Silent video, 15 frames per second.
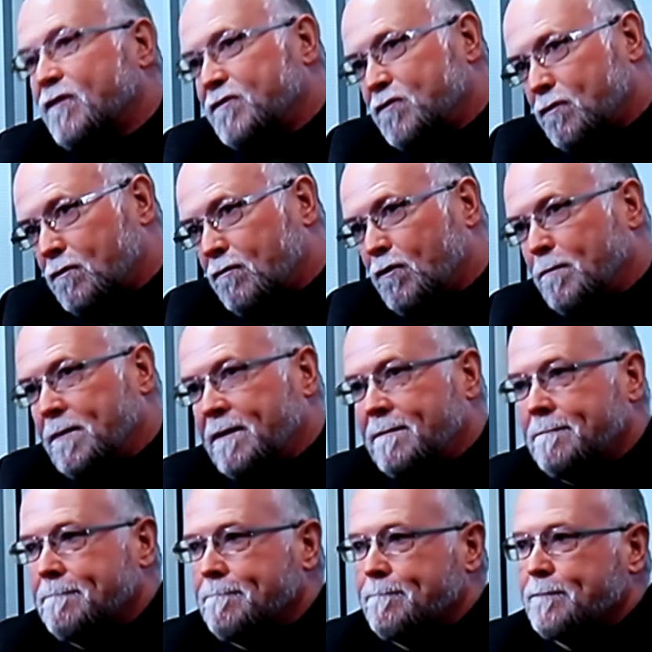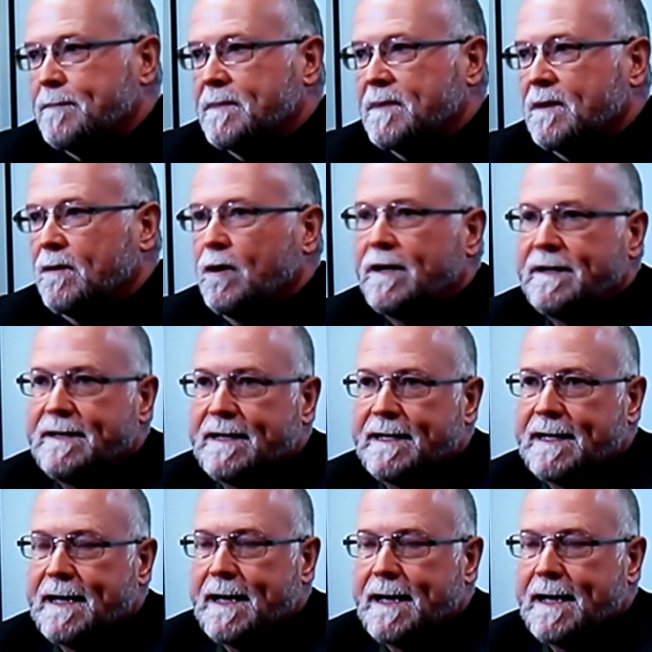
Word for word: the front door open, the light not